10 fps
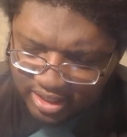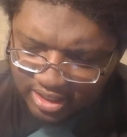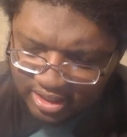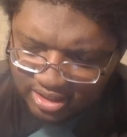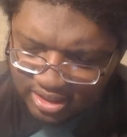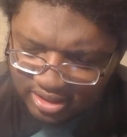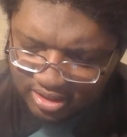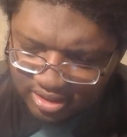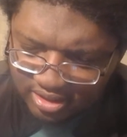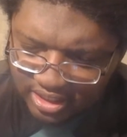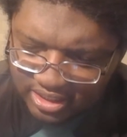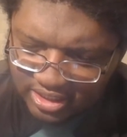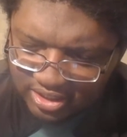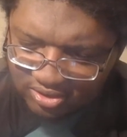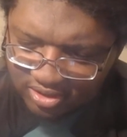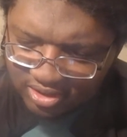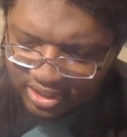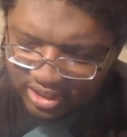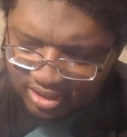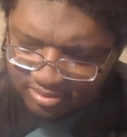Is it? That doesn't look
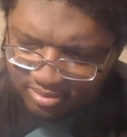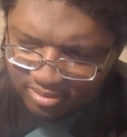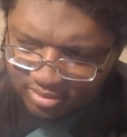like him.